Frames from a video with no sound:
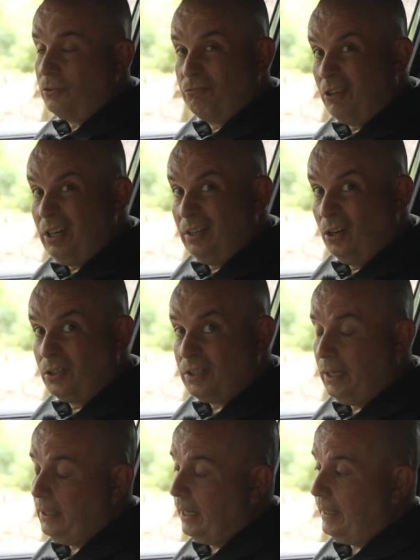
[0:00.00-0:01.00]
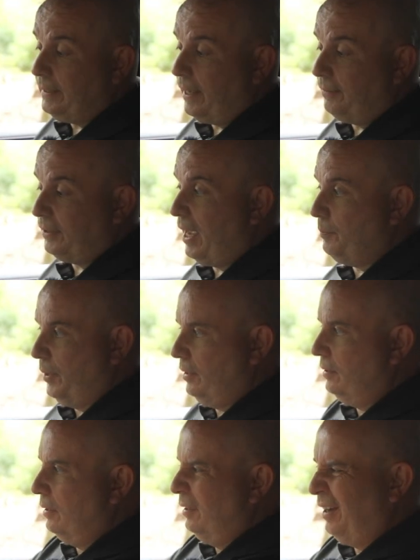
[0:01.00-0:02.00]
a really nicely laid out
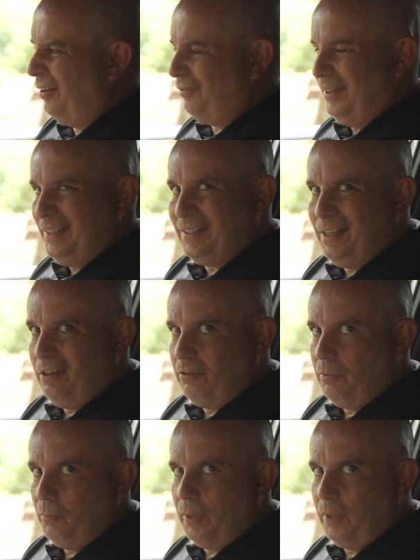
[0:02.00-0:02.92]
cabin, lovely steering